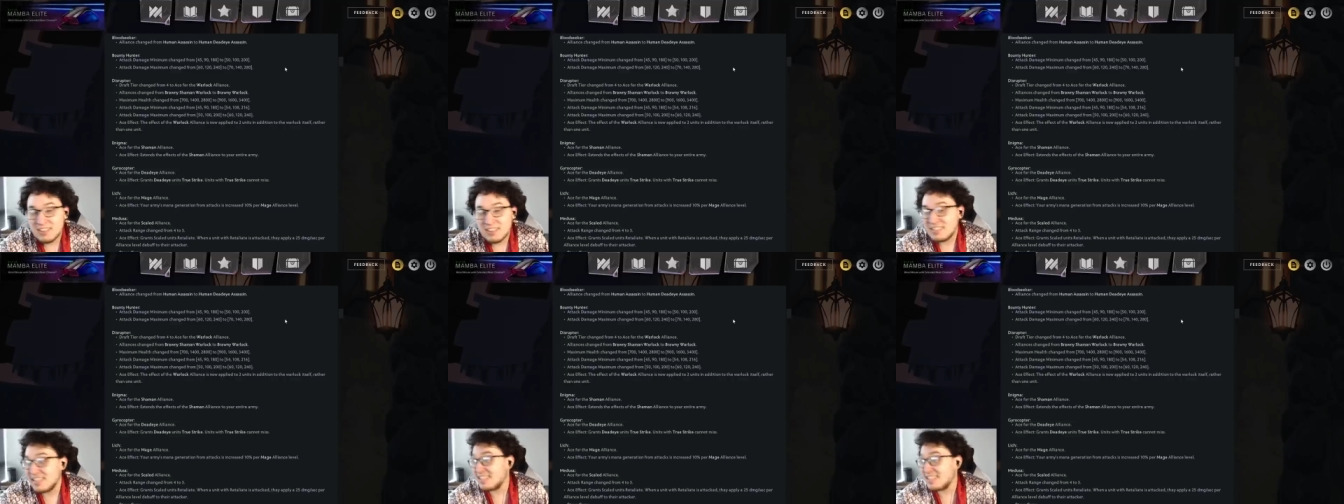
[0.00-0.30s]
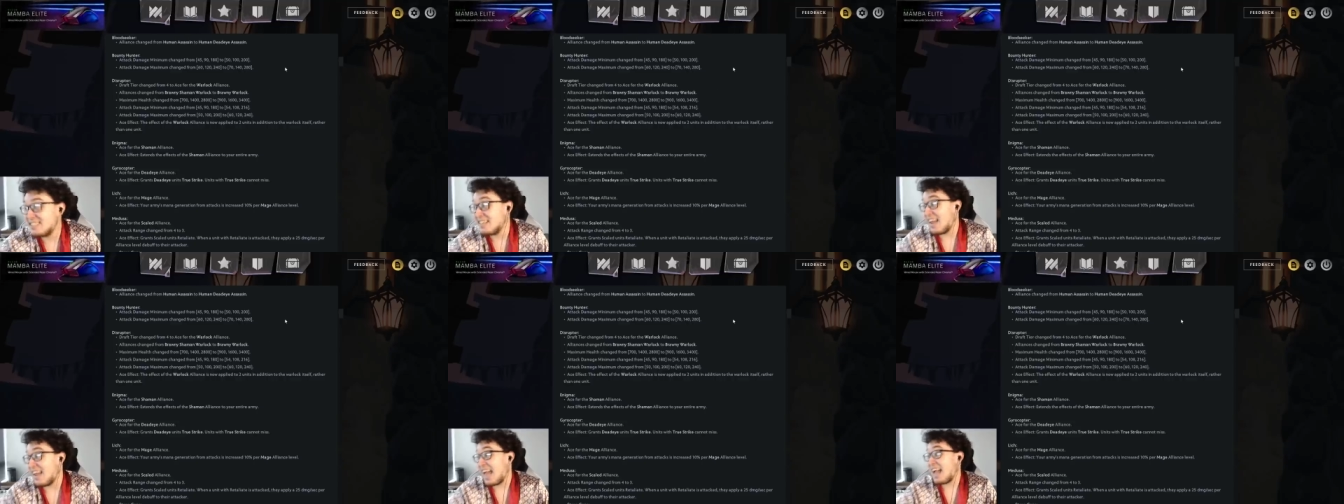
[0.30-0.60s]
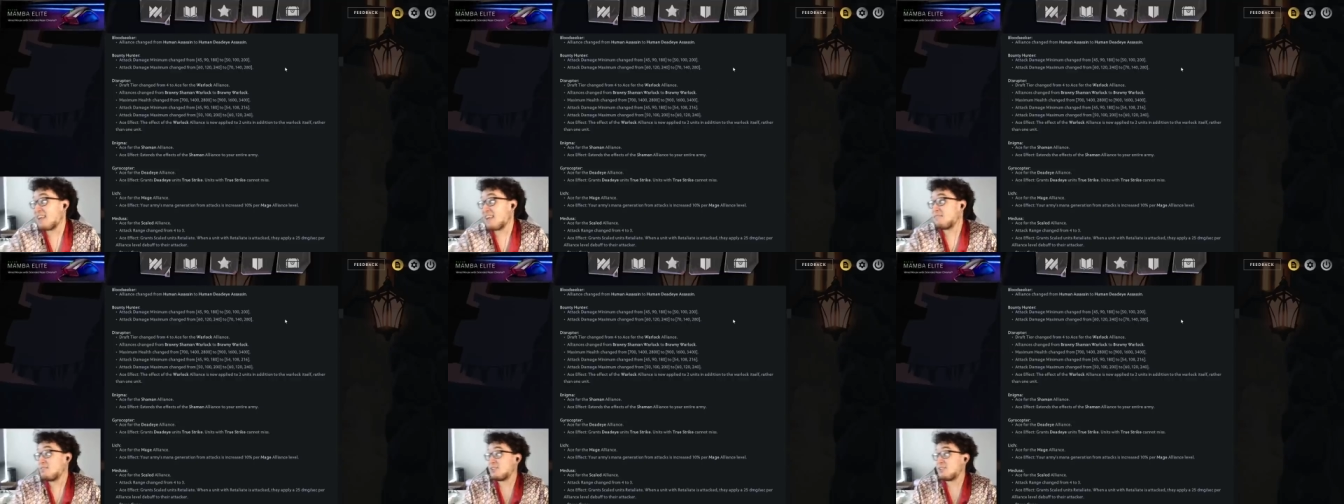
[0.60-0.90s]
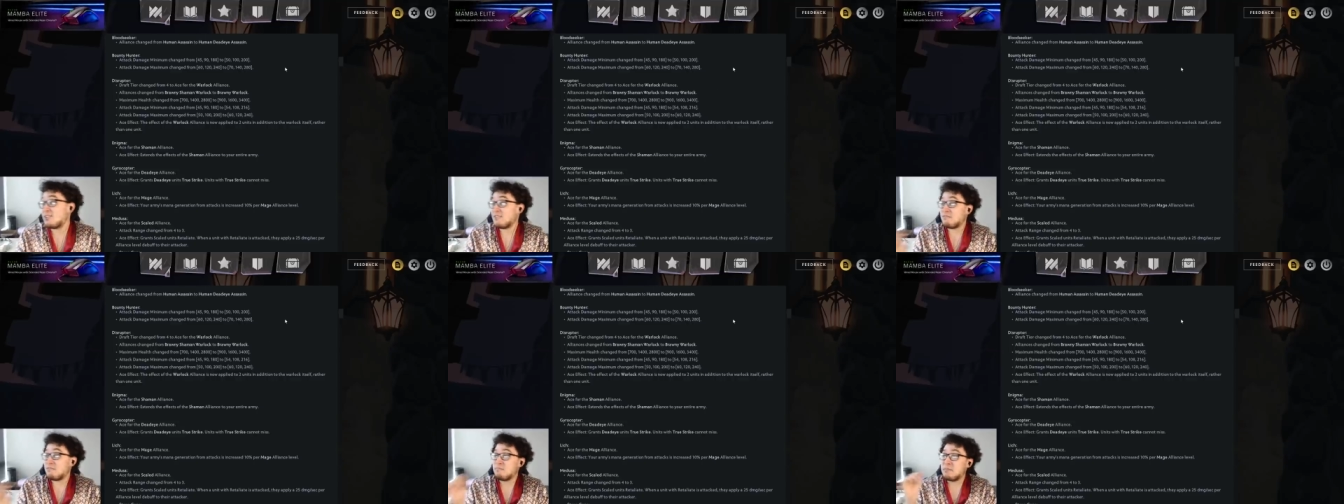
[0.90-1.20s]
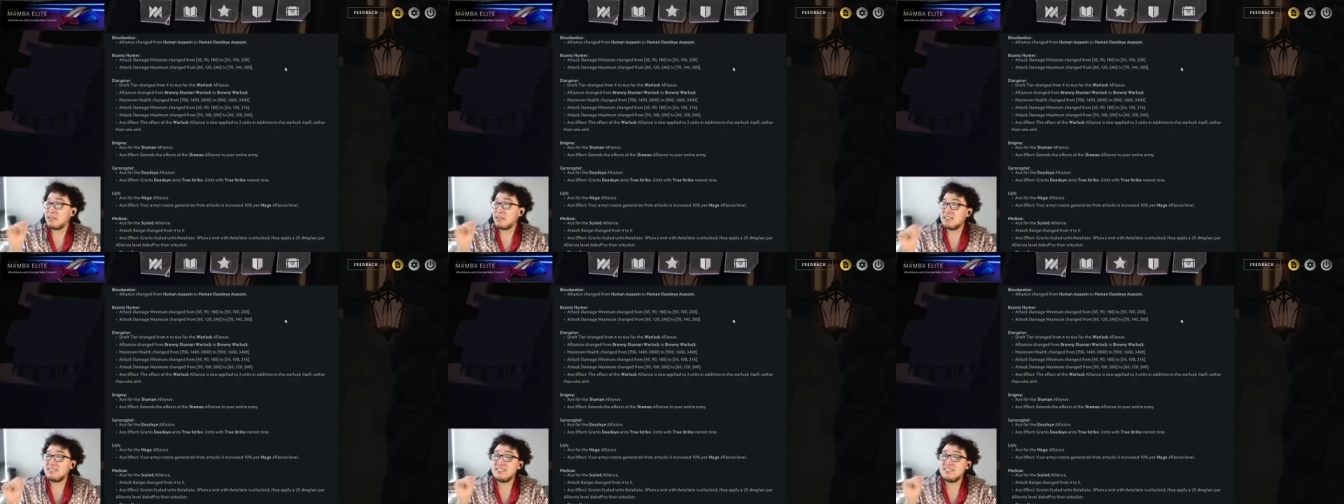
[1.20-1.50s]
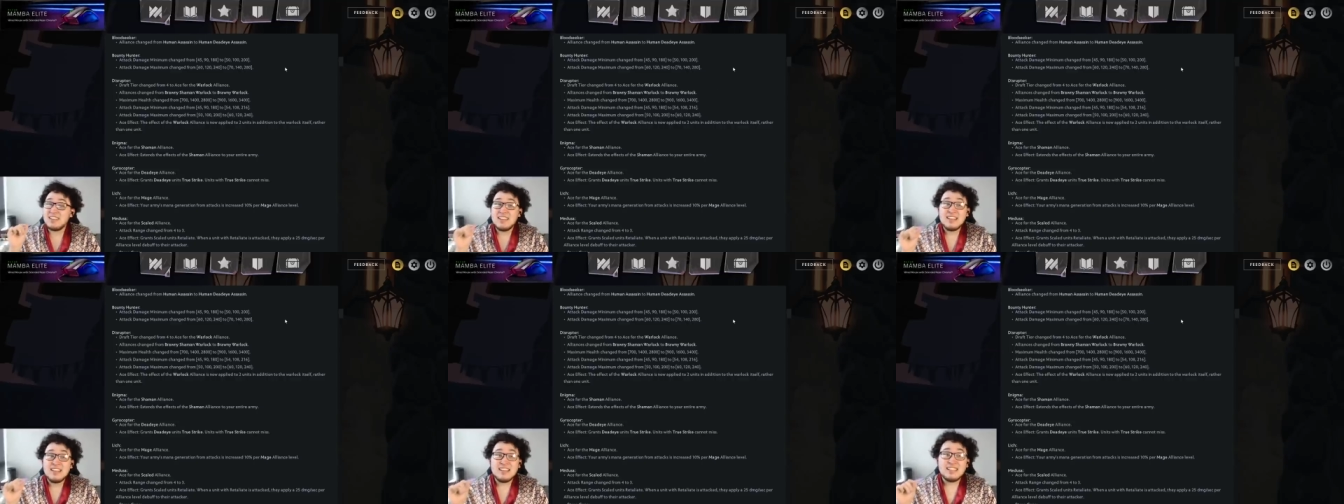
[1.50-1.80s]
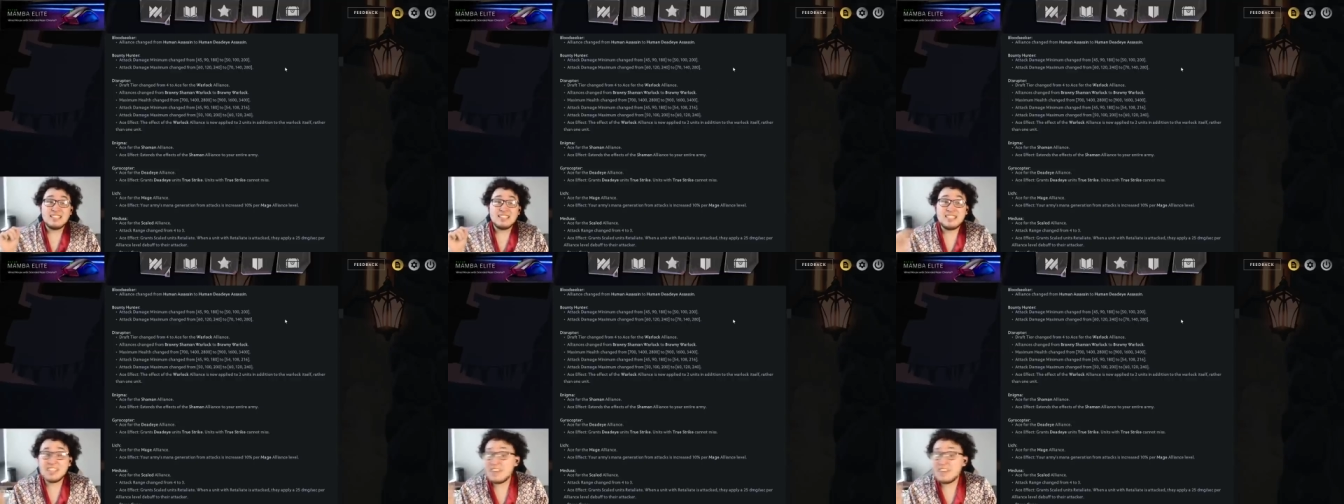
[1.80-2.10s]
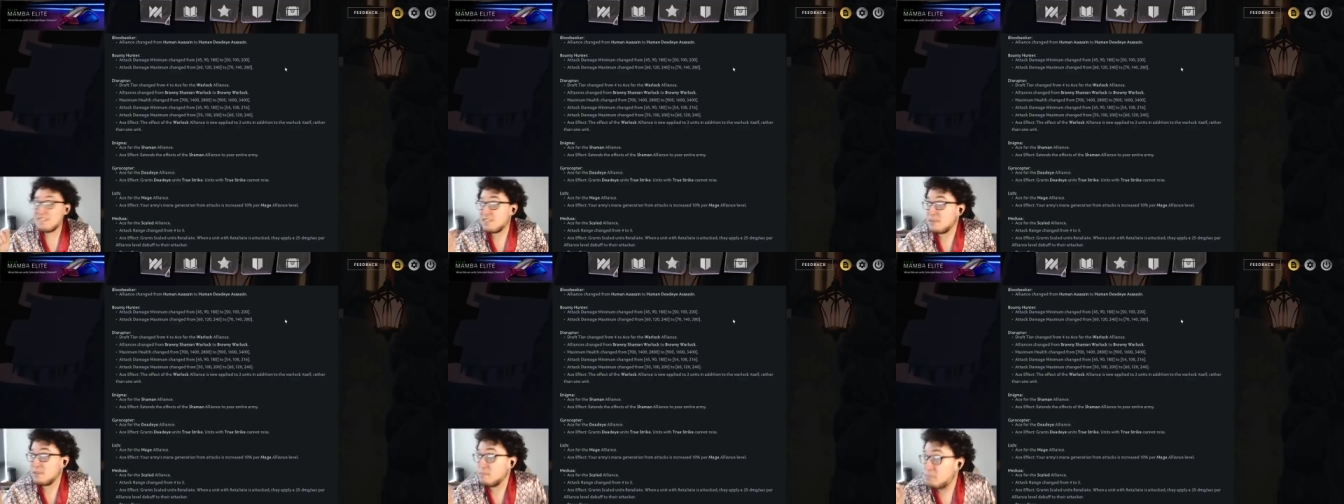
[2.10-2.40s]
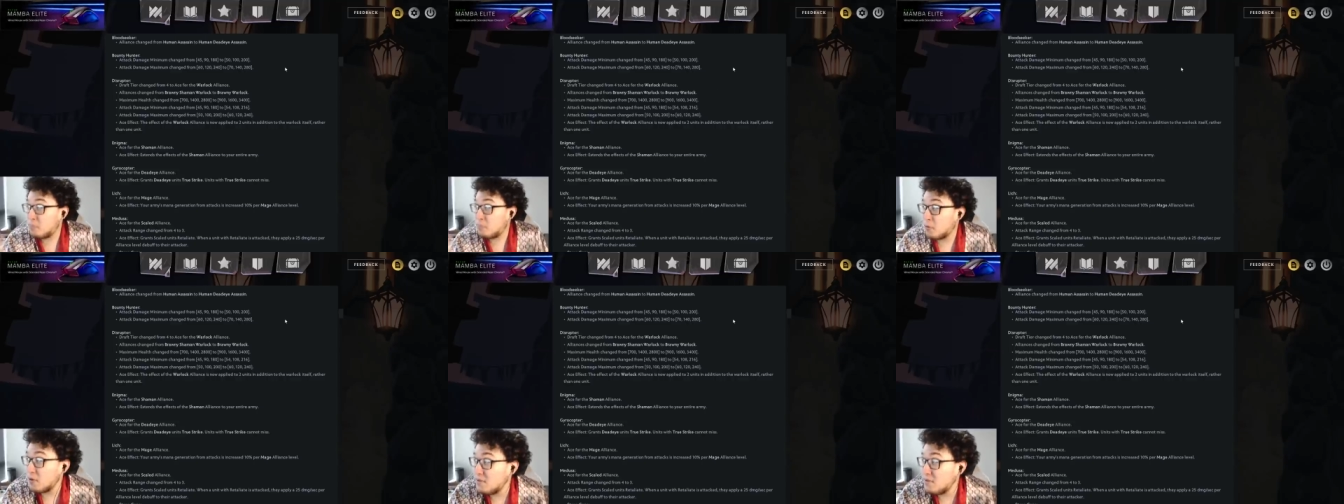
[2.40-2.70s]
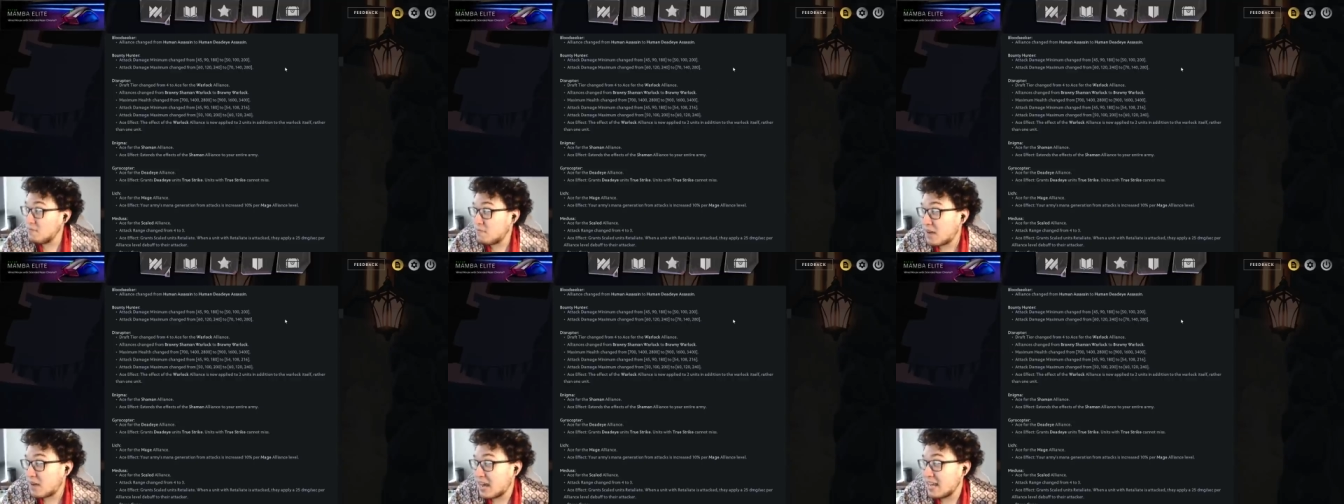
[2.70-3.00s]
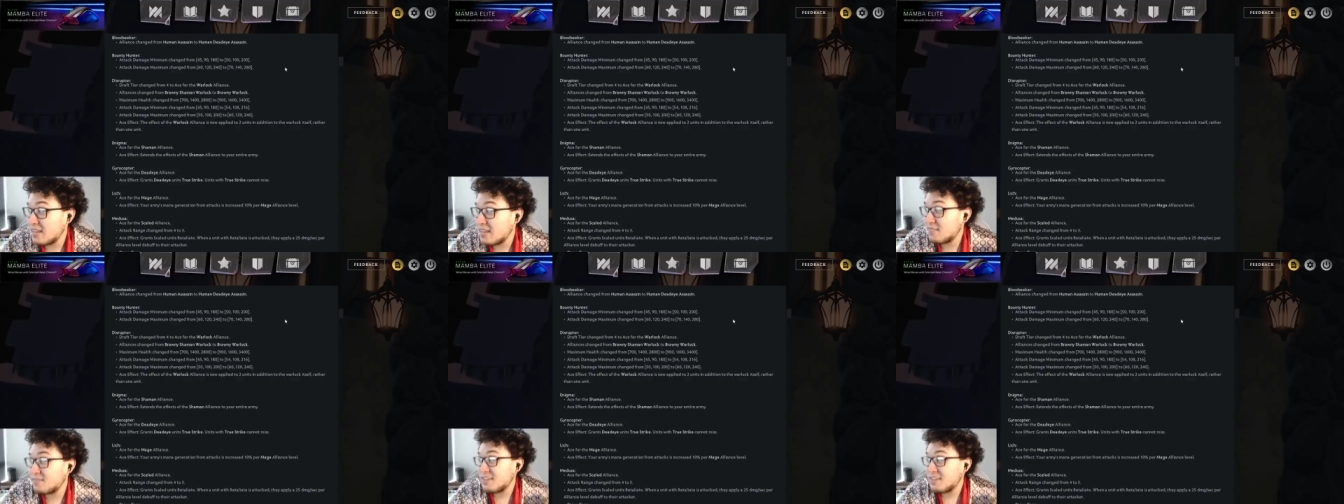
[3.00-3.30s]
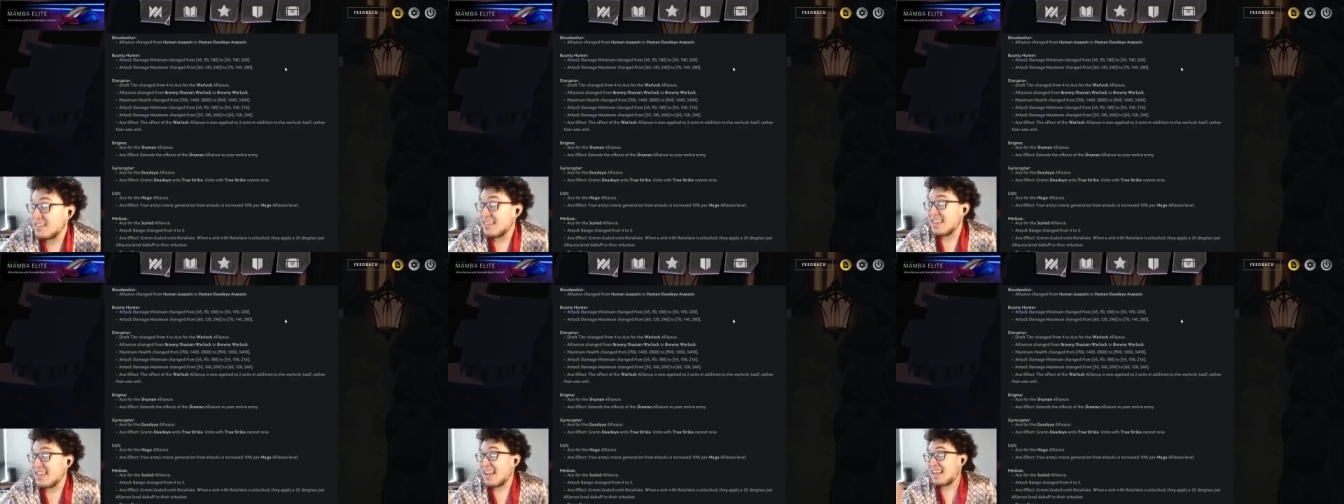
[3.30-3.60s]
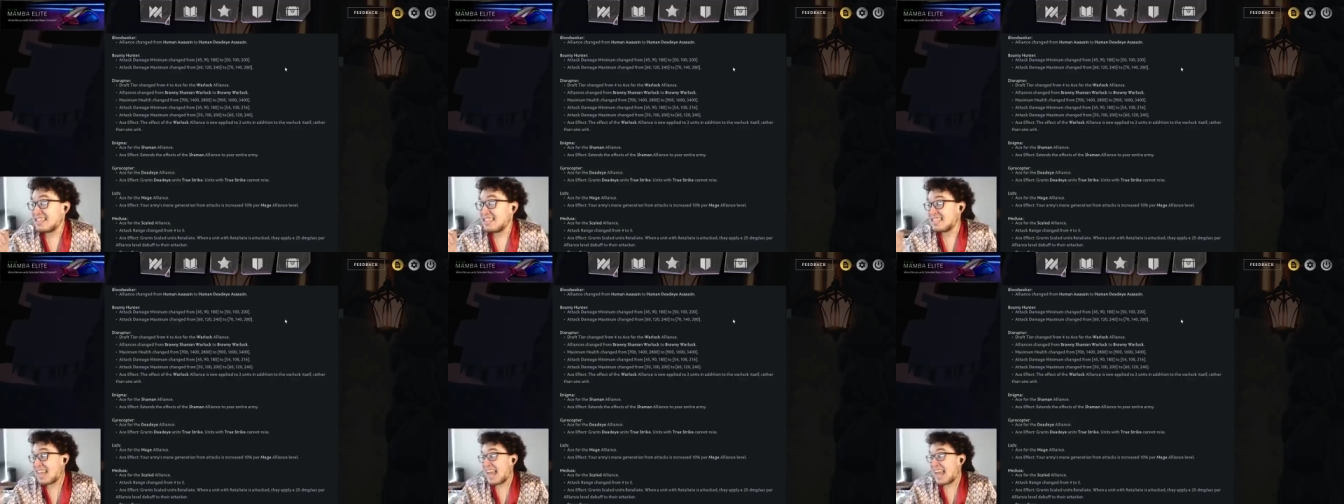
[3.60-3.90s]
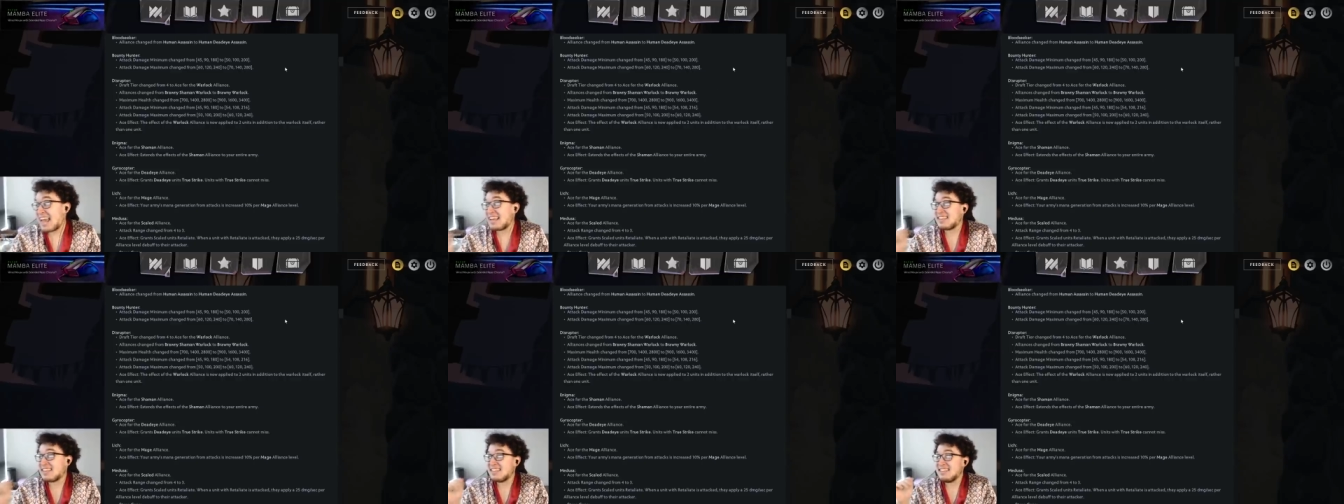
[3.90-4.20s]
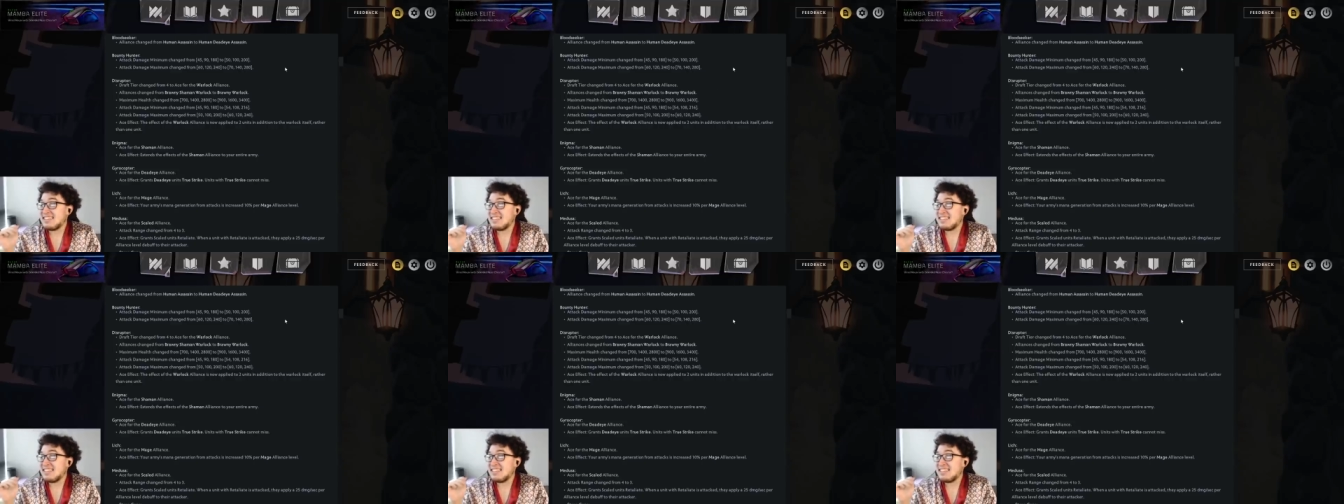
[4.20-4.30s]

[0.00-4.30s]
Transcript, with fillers: That's an average of plus 7.5 attack